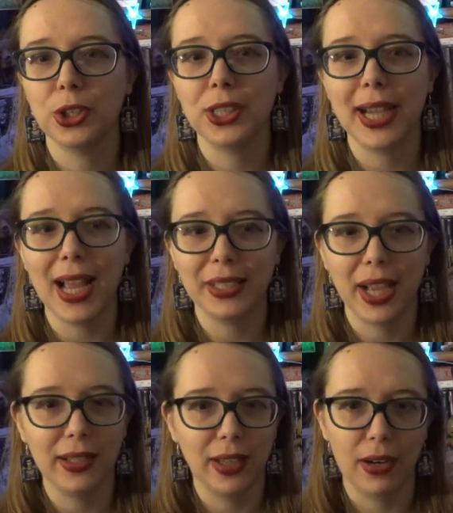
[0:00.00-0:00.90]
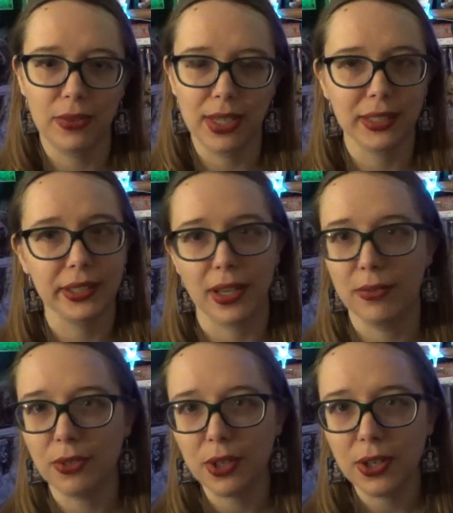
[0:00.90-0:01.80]
she has had a lot of things
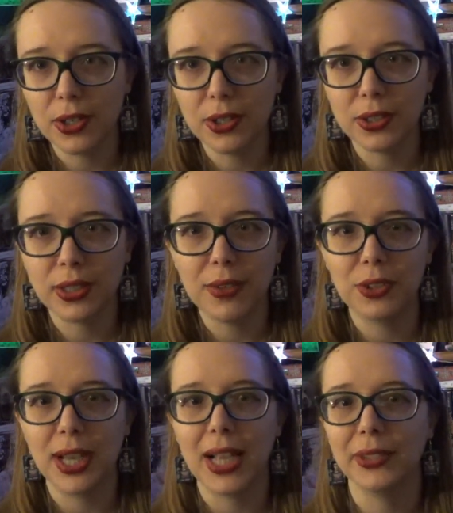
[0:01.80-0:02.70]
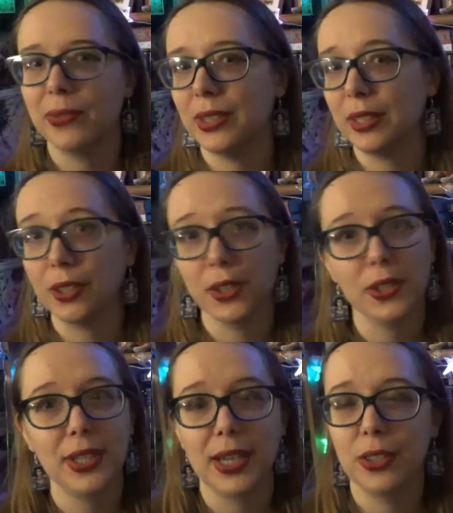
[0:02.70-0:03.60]
done for her in her life. She hasn't really
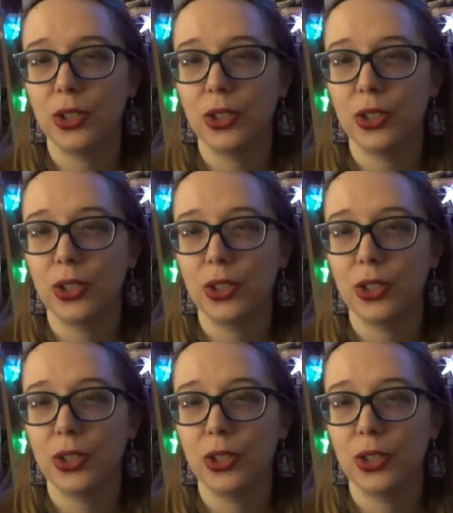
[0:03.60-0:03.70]
learned how to